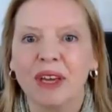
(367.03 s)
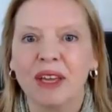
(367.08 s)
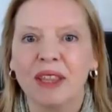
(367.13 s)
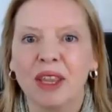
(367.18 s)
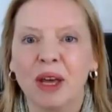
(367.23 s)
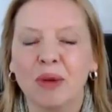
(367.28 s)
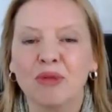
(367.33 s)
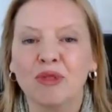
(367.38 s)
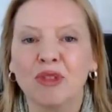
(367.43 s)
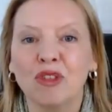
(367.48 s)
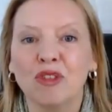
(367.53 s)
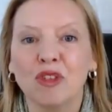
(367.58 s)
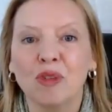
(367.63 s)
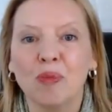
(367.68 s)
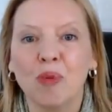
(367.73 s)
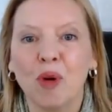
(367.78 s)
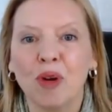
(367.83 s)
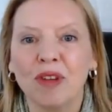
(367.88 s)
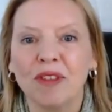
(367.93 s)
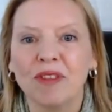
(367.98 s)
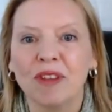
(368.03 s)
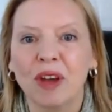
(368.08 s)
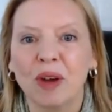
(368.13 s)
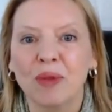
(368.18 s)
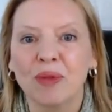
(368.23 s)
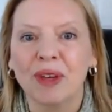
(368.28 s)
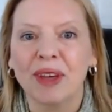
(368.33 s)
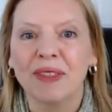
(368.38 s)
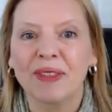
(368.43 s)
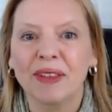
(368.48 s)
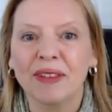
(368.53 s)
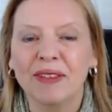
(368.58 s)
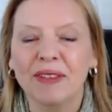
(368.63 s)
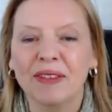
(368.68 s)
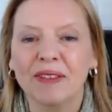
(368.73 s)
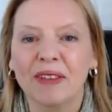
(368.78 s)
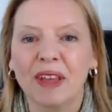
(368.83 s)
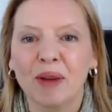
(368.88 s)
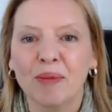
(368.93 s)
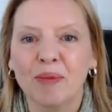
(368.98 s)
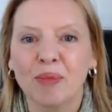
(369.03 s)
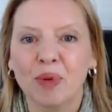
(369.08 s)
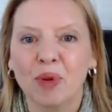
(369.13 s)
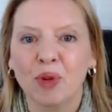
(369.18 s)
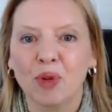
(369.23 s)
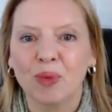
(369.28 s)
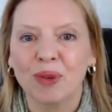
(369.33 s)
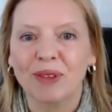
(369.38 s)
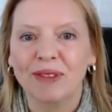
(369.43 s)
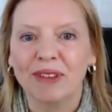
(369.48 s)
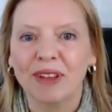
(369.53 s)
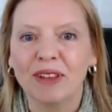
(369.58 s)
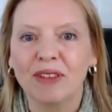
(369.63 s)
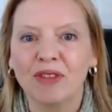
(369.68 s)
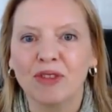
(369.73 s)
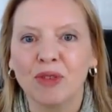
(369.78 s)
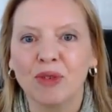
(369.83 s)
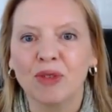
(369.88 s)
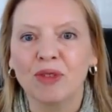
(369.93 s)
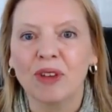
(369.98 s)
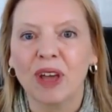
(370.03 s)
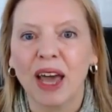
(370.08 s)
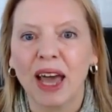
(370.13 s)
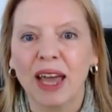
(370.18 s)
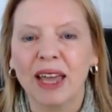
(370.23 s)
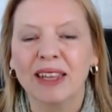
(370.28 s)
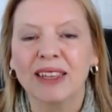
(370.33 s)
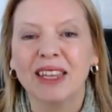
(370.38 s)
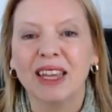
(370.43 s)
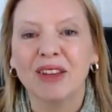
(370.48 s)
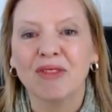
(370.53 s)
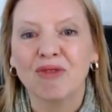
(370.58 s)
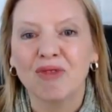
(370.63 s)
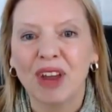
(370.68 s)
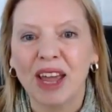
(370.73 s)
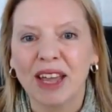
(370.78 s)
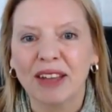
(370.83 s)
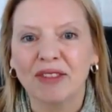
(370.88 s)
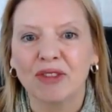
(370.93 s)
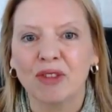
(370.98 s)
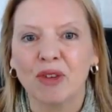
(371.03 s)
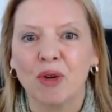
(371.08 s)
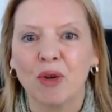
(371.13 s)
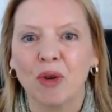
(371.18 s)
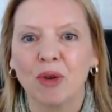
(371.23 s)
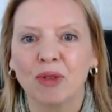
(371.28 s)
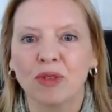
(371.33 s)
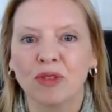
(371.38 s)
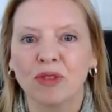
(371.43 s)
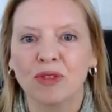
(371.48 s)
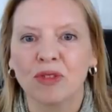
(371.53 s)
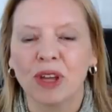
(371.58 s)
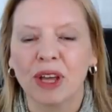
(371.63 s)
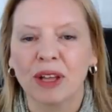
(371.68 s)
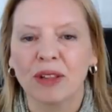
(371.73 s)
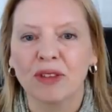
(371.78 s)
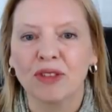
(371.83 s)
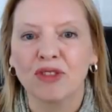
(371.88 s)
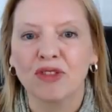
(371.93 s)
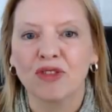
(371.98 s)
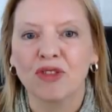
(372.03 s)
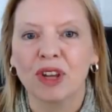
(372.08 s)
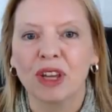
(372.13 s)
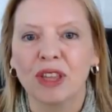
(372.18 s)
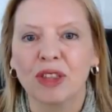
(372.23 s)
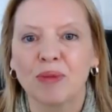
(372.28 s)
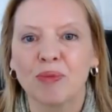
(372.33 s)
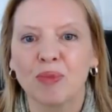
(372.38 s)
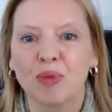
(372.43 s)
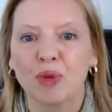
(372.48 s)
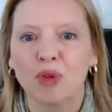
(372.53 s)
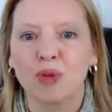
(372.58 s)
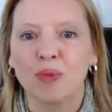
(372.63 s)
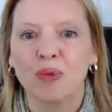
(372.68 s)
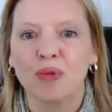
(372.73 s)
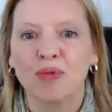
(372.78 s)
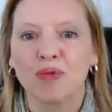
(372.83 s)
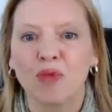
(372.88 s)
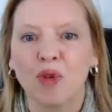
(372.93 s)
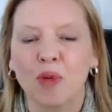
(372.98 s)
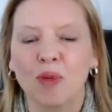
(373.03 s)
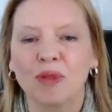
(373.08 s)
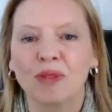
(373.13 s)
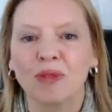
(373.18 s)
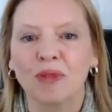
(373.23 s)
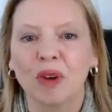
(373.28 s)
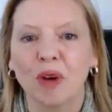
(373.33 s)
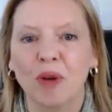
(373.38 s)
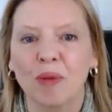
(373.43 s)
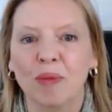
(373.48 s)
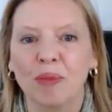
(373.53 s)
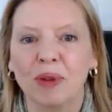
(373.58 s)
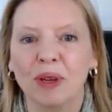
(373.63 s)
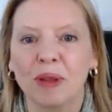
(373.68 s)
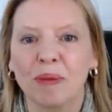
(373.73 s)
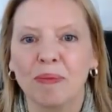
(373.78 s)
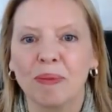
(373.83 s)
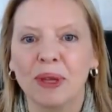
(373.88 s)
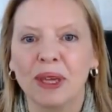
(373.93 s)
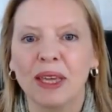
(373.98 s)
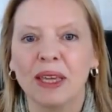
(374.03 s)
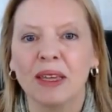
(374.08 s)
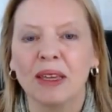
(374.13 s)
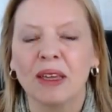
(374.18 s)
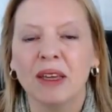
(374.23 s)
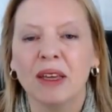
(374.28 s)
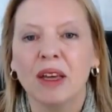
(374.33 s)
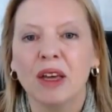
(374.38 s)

Now, just to point out that in this example, we did use high direct costs to illustrate the poor performance of Company B,